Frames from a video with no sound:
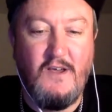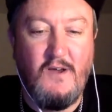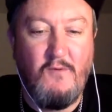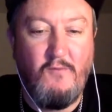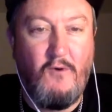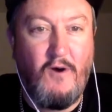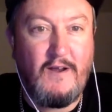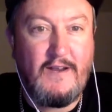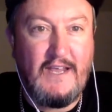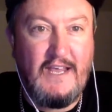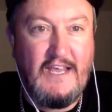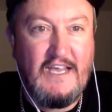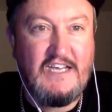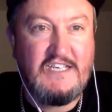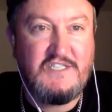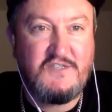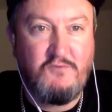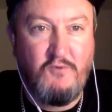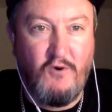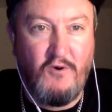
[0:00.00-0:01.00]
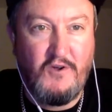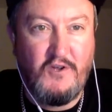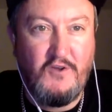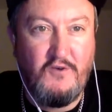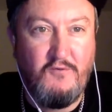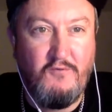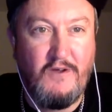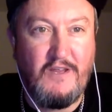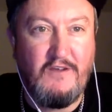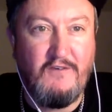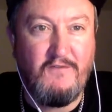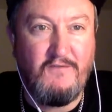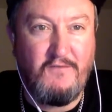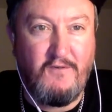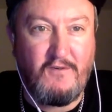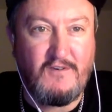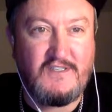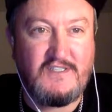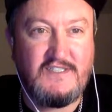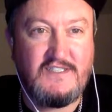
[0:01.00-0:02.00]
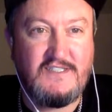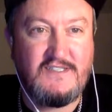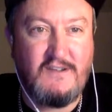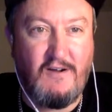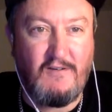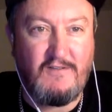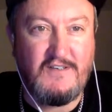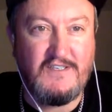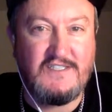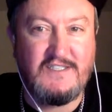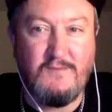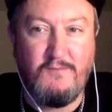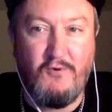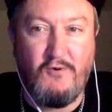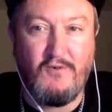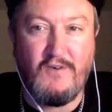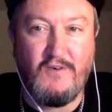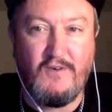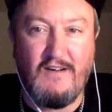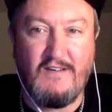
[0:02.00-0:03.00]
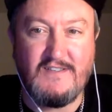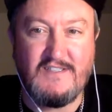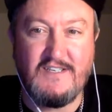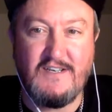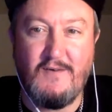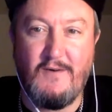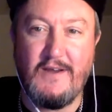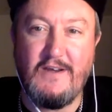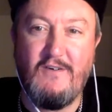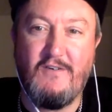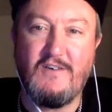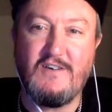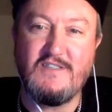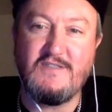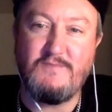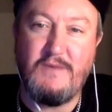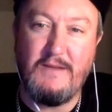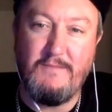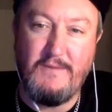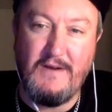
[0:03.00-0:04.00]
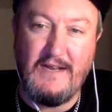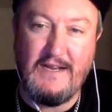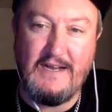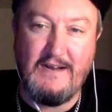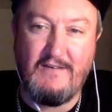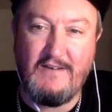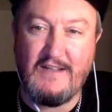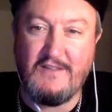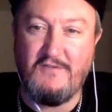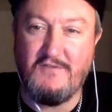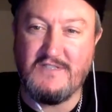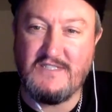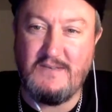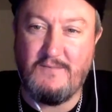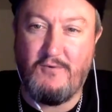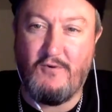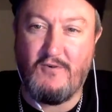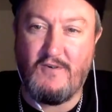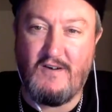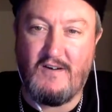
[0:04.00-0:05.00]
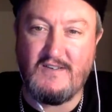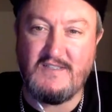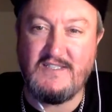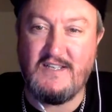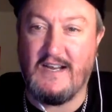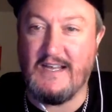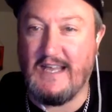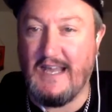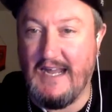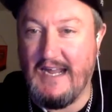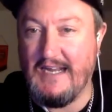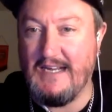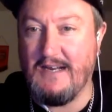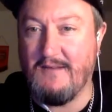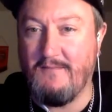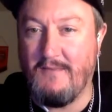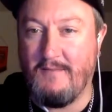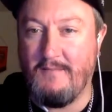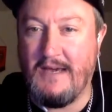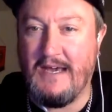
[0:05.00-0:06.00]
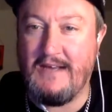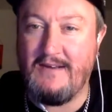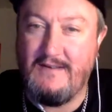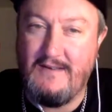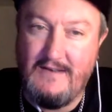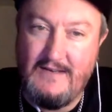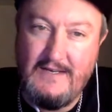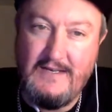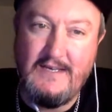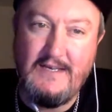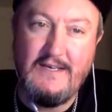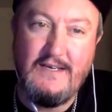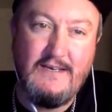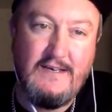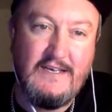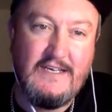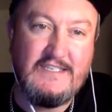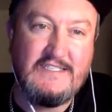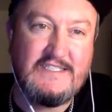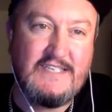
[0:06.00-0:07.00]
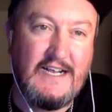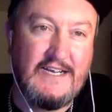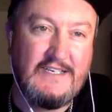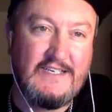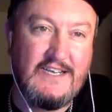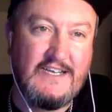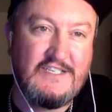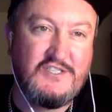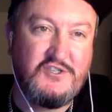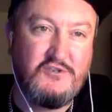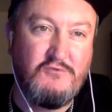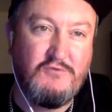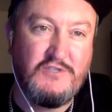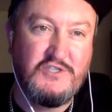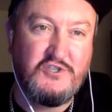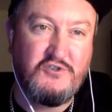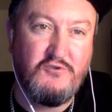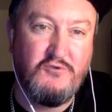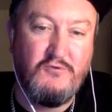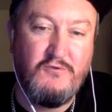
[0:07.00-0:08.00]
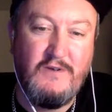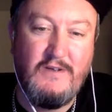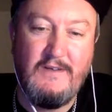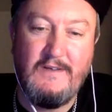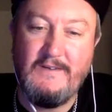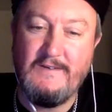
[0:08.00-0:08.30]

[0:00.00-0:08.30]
What age were you when you first started supporting Arsenal? Now, I know there's people in here that don't support Arsenal, like Aidan, my man. He's Celtic through and through.